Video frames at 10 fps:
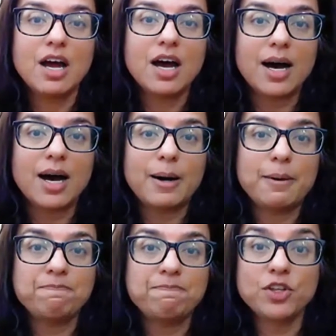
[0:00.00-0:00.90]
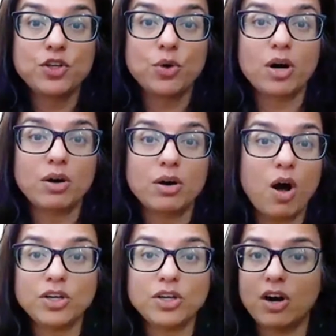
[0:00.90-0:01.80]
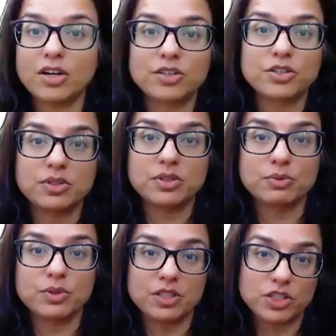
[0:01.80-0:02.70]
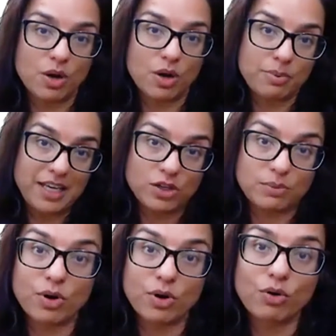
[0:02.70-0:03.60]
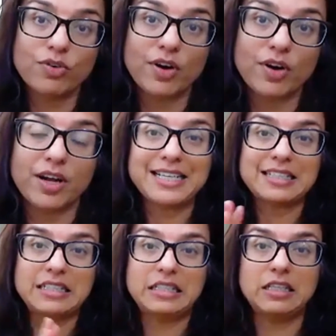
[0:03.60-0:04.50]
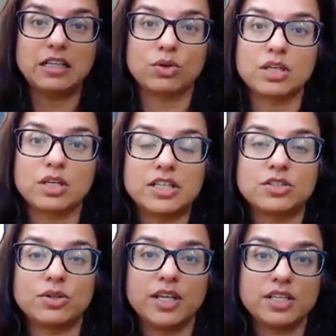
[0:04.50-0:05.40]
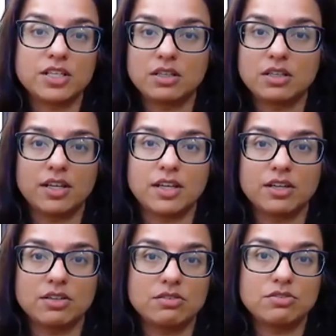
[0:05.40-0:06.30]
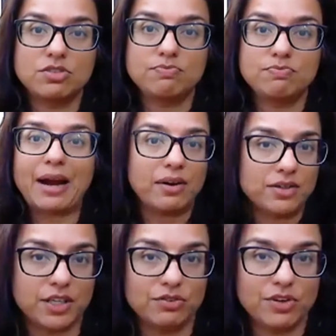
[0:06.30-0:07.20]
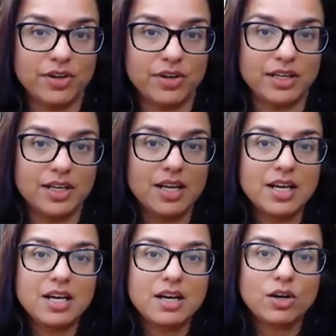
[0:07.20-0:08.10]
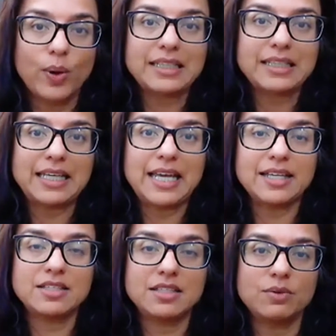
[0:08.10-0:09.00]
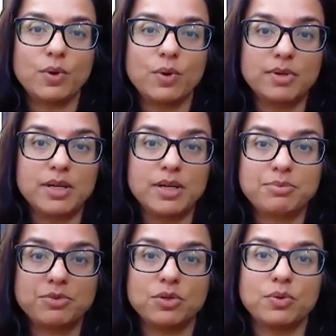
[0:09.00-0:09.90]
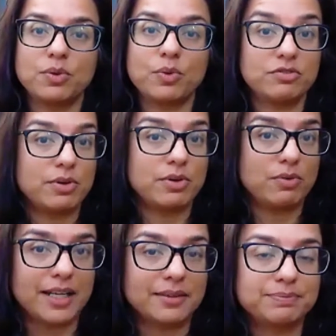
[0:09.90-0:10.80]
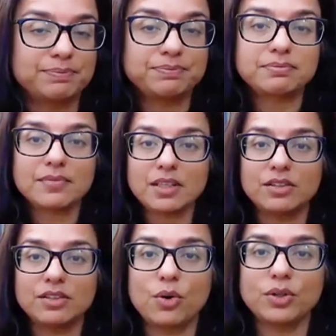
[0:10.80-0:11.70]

all your articles will show up in your profile, nice and neat and orderly, so they can background check you very quickly and see what you've been up to and what you've been writing. So